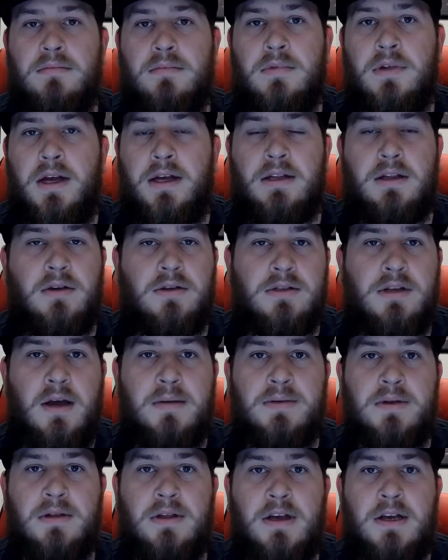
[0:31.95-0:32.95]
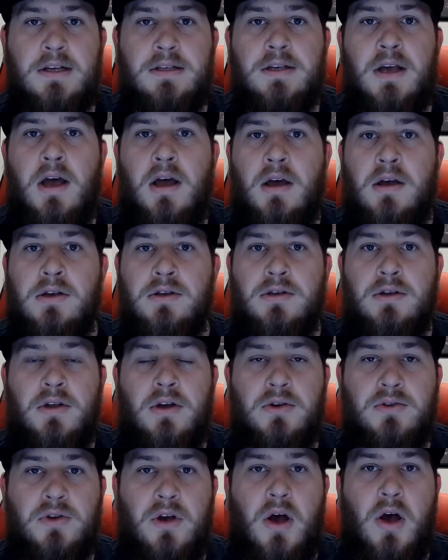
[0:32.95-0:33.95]
like those types of things. So
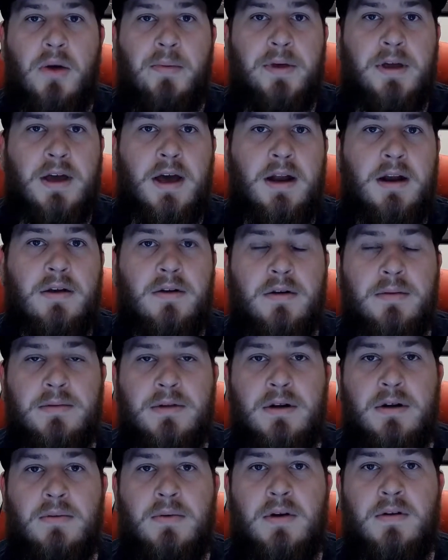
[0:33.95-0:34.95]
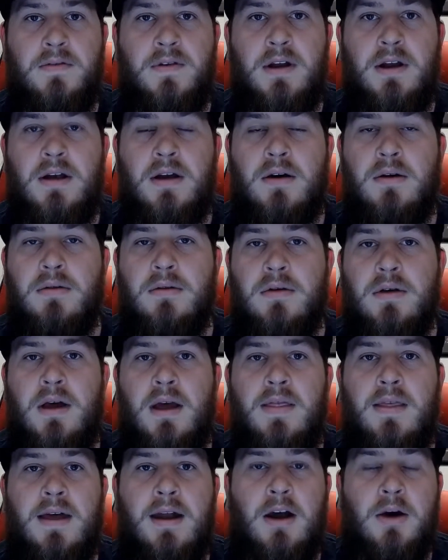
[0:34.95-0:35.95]
those will all be kind of grouped into one video,
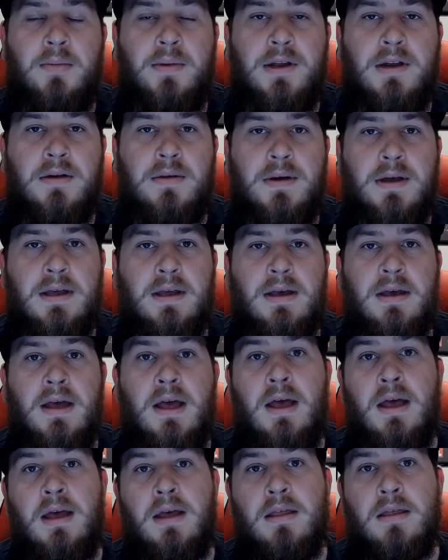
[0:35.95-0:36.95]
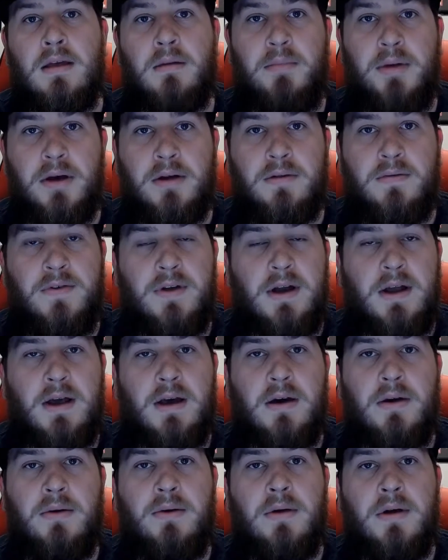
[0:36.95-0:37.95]
and then I'll be doing the build
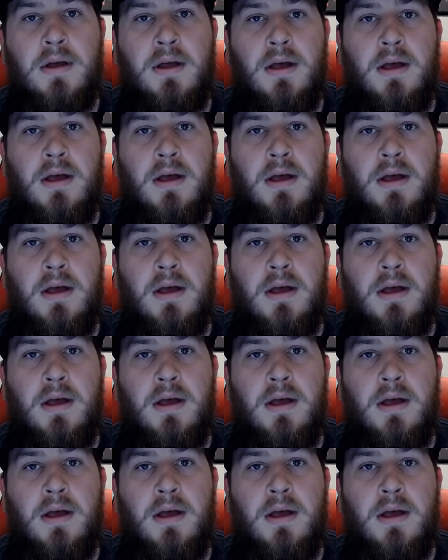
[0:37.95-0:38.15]
video,